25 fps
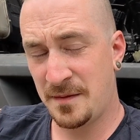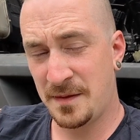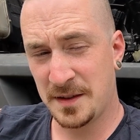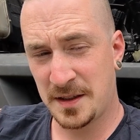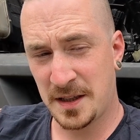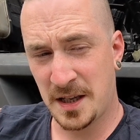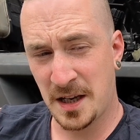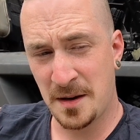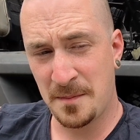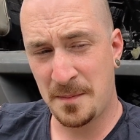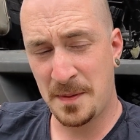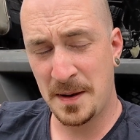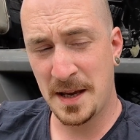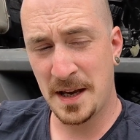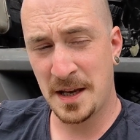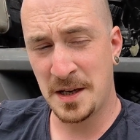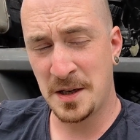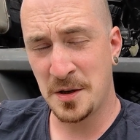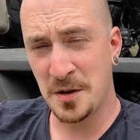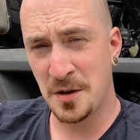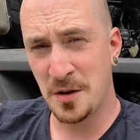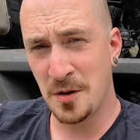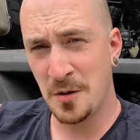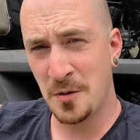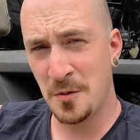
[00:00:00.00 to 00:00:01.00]
going to be a
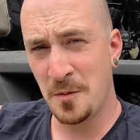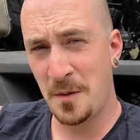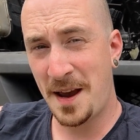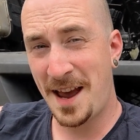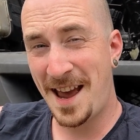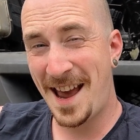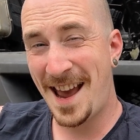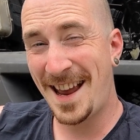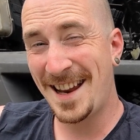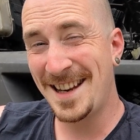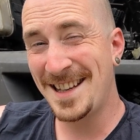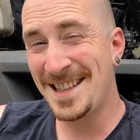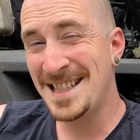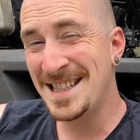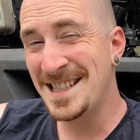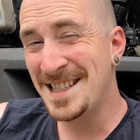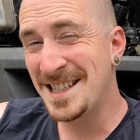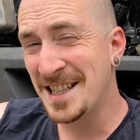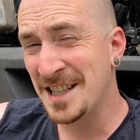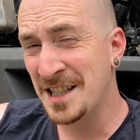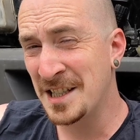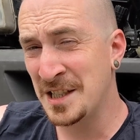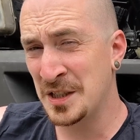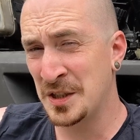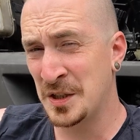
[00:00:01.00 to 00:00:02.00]
new
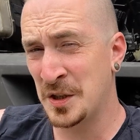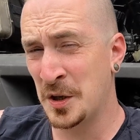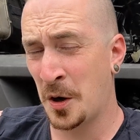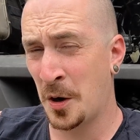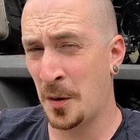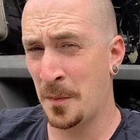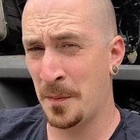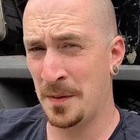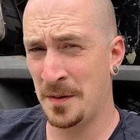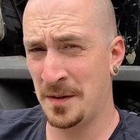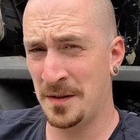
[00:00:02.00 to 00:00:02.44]
engine job.